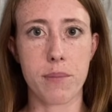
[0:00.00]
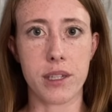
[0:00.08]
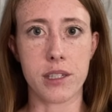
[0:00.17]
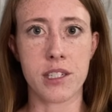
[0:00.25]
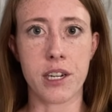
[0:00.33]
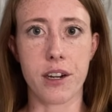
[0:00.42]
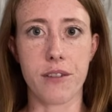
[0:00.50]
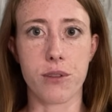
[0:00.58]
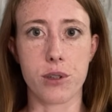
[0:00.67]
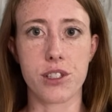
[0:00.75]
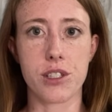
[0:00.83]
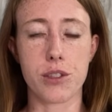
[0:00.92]
military
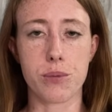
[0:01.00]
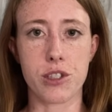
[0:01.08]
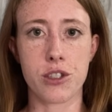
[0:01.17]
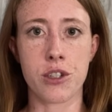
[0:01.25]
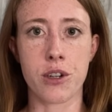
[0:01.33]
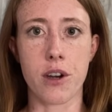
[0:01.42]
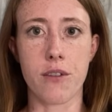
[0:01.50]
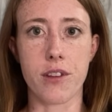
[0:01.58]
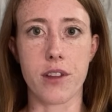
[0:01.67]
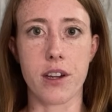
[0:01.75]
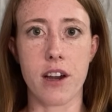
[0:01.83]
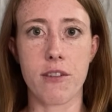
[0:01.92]
forces which took over
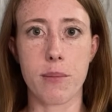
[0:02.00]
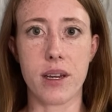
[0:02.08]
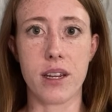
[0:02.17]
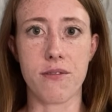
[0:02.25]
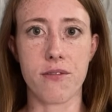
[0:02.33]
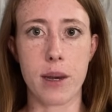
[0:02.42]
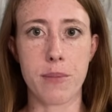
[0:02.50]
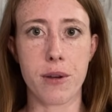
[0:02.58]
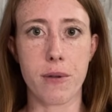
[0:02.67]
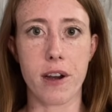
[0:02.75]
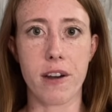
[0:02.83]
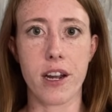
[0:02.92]
the government in
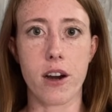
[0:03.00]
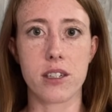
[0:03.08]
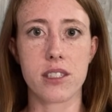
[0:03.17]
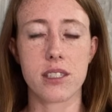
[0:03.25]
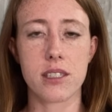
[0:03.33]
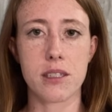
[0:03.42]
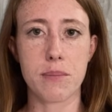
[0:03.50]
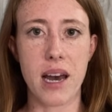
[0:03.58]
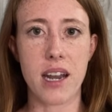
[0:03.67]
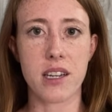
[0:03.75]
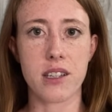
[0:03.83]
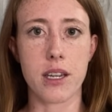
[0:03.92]
February are
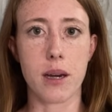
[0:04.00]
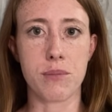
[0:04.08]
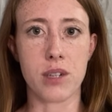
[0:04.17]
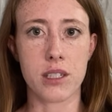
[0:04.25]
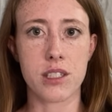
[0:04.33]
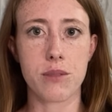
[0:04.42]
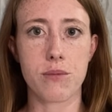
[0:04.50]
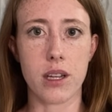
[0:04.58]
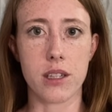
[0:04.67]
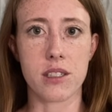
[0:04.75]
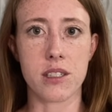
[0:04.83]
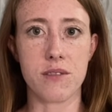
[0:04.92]
systematically abducting
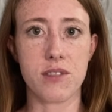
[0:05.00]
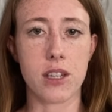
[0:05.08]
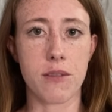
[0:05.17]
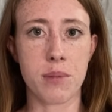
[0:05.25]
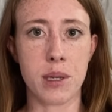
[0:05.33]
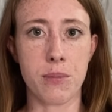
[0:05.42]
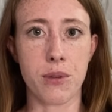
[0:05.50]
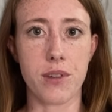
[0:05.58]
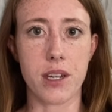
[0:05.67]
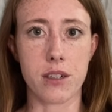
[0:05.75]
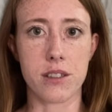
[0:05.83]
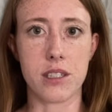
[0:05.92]
relatives of people
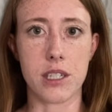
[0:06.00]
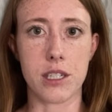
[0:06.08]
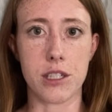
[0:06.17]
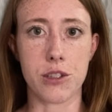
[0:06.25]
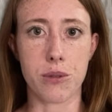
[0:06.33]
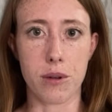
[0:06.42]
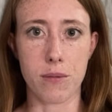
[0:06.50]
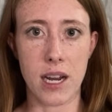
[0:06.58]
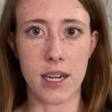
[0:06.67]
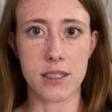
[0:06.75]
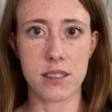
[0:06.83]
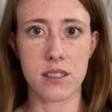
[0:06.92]
they are seeking to
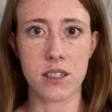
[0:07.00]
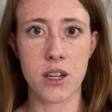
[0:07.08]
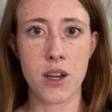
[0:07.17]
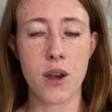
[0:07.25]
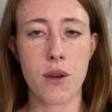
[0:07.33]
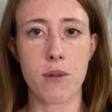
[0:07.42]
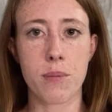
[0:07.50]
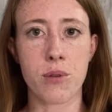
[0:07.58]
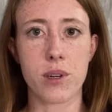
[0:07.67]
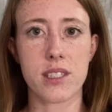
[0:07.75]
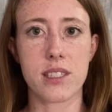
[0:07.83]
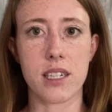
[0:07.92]
arrest.
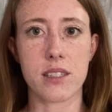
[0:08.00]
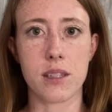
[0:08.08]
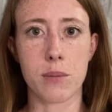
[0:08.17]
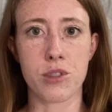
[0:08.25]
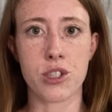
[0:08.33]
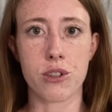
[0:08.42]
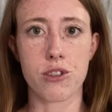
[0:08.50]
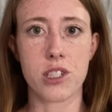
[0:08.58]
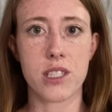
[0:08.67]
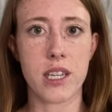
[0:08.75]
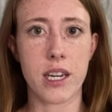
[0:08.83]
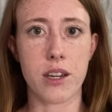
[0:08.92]
Reports say some
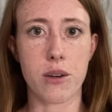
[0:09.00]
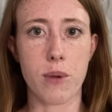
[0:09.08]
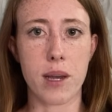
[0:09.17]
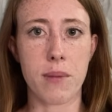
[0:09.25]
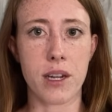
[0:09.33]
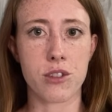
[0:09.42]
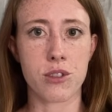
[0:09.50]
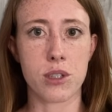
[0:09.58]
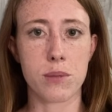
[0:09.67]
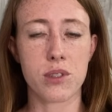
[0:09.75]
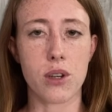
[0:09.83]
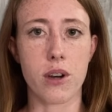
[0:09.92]
children taken away by
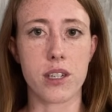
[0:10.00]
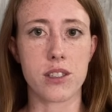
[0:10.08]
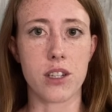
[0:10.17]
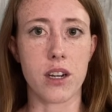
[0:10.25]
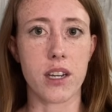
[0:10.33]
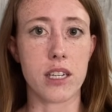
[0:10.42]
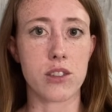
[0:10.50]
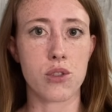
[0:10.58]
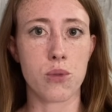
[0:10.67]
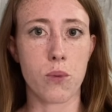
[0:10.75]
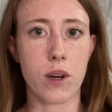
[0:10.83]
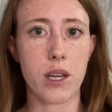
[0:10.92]
troops are as young as
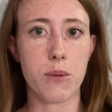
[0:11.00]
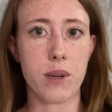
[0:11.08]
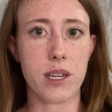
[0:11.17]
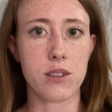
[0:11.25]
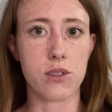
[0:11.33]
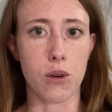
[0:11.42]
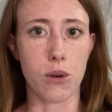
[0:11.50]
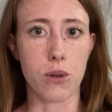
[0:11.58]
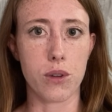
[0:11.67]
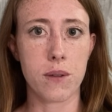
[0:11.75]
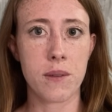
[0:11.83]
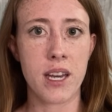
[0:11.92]
20 weeks
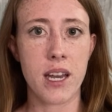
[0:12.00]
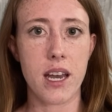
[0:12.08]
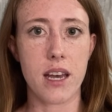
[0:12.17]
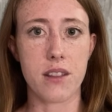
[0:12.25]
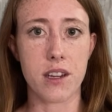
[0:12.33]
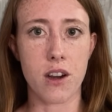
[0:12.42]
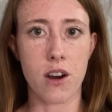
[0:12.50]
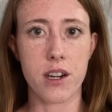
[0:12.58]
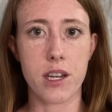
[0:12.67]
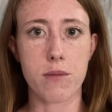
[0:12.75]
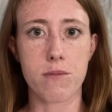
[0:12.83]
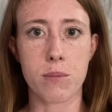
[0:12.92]
old, and The
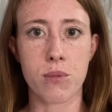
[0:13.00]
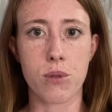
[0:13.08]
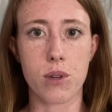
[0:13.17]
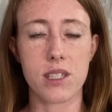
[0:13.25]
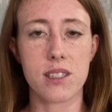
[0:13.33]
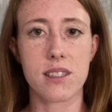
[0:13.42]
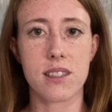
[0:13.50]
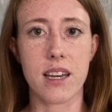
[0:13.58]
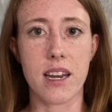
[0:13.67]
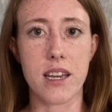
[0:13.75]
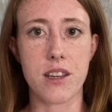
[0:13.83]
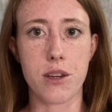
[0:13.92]
Guardian reports
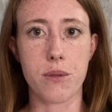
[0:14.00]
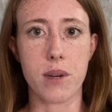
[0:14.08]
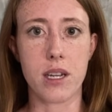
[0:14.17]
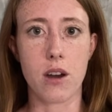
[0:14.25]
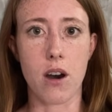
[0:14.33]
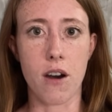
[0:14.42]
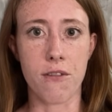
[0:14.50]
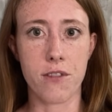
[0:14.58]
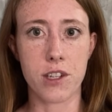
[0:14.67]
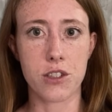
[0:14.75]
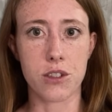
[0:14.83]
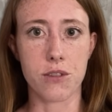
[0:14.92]
that a UN
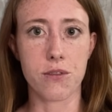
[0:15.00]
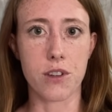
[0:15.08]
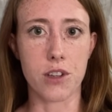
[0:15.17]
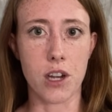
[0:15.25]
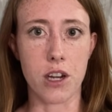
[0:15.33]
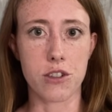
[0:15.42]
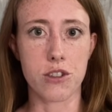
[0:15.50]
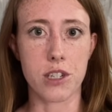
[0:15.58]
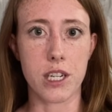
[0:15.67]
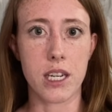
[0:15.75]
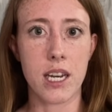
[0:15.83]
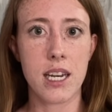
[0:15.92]
official for the
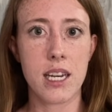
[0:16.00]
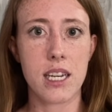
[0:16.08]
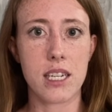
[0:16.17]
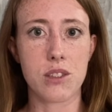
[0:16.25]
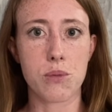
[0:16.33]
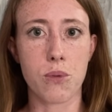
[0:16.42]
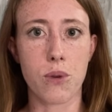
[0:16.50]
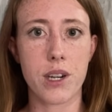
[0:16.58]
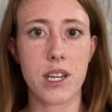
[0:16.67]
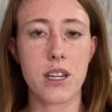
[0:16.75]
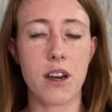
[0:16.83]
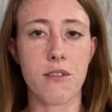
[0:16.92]
country is
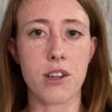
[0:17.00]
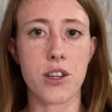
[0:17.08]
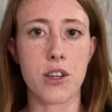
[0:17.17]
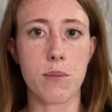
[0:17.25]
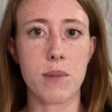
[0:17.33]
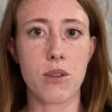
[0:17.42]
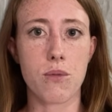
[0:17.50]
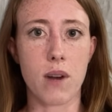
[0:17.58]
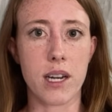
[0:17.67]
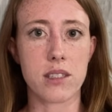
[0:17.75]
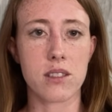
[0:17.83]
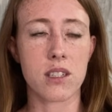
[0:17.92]
warning of a human
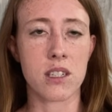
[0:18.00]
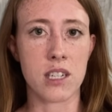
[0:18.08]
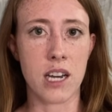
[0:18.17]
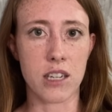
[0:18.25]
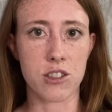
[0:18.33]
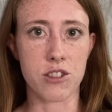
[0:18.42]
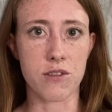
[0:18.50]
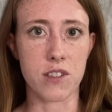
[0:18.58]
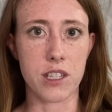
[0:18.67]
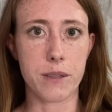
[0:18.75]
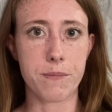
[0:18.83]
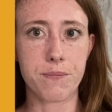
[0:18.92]
rights catastrophe.